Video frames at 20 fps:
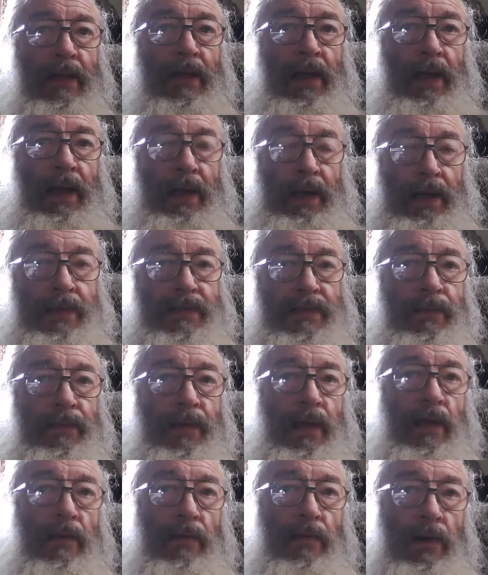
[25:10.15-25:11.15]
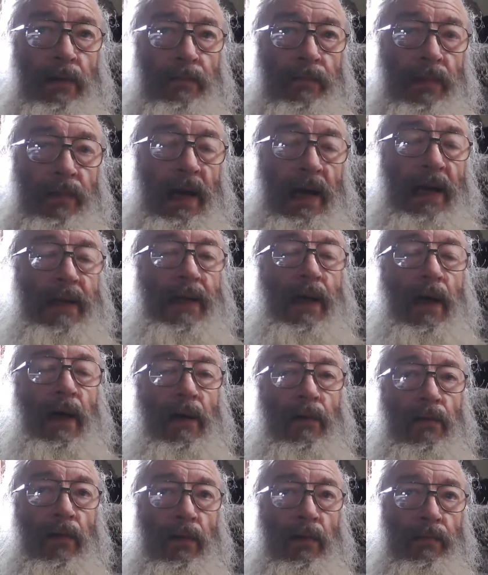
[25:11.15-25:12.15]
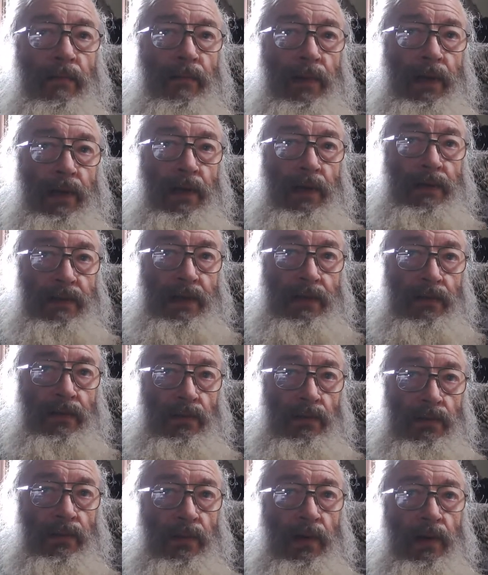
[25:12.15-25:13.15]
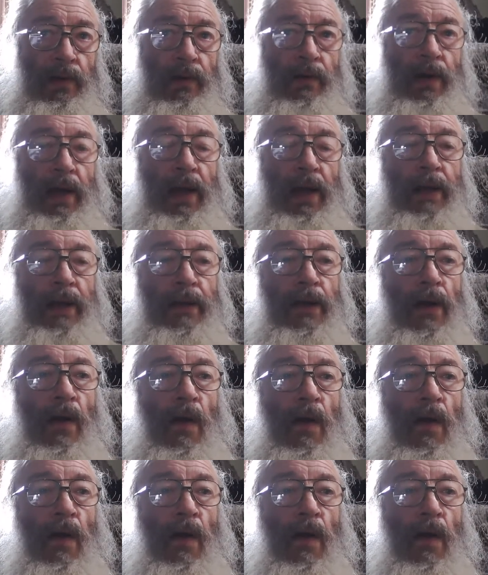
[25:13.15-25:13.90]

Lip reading: And then somebody come up and got the other one because I told you where they were at.